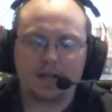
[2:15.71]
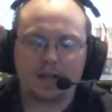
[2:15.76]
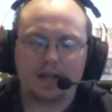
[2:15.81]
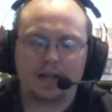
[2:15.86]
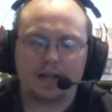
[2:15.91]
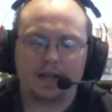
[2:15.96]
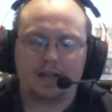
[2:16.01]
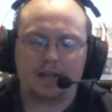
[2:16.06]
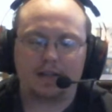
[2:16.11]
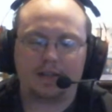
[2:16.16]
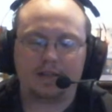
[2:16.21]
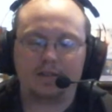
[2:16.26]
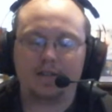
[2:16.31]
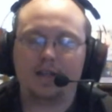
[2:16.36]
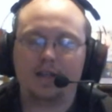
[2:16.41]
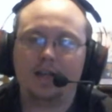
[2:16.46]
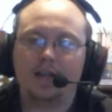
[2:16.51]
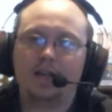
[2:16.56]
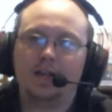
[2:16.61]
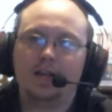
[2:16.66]
And
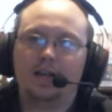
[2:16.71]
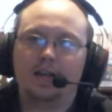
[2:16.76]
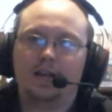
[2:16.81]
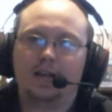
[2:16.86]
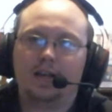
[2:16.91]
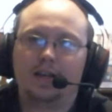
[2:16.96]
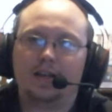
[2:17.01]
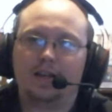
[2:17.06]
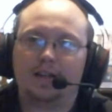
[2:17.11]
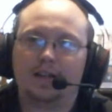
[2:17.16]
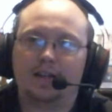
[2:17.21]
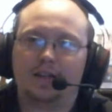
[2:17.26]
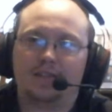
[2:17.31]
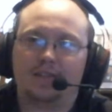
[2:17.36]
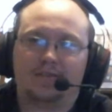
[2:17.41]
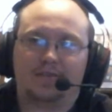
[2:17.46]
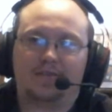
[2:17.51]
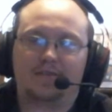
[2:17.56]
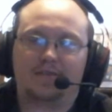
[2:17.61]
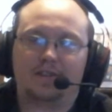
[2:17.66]

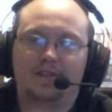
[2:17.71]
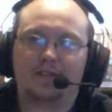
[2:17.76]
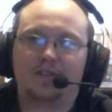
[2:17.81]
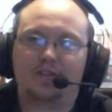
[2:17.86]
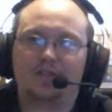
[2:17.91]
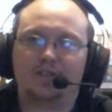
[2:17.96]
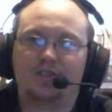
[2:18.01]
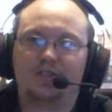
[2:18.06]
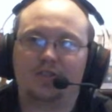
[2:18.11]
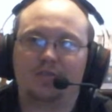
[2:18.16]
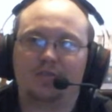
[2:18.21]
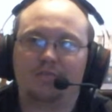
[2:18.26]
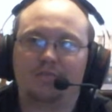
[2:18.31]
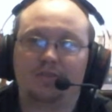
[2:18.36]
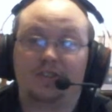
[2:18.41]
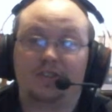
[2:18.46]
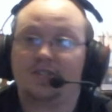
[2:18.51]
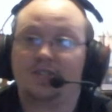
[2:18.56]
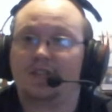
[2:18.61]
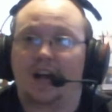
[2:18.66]
it's interesting
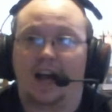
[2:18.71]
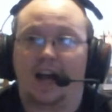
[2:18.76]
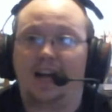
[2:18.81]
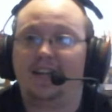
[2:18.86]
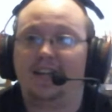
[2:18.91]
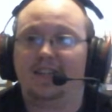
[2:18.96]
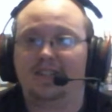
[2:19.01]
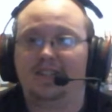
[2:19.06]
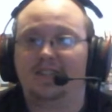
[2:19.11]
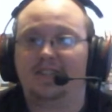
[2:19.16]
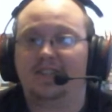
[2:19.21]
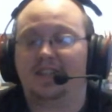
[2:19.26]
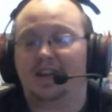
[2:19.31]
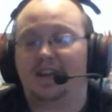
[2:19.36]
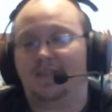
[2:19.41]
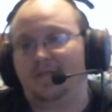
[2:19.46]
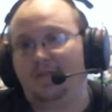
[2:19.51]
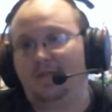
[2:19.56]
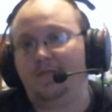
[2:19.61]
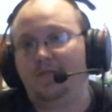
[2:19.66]
because I didn't
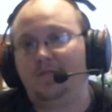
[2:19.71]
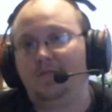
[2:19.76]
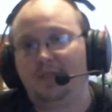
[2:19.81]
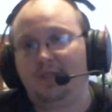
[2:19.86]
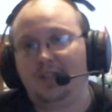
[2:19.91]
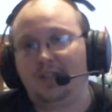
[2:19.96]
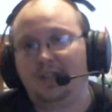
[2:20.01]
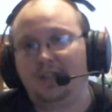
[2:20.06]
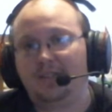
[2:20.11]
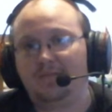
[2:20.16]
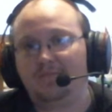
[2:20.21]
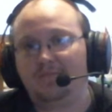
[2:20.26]
save everybody.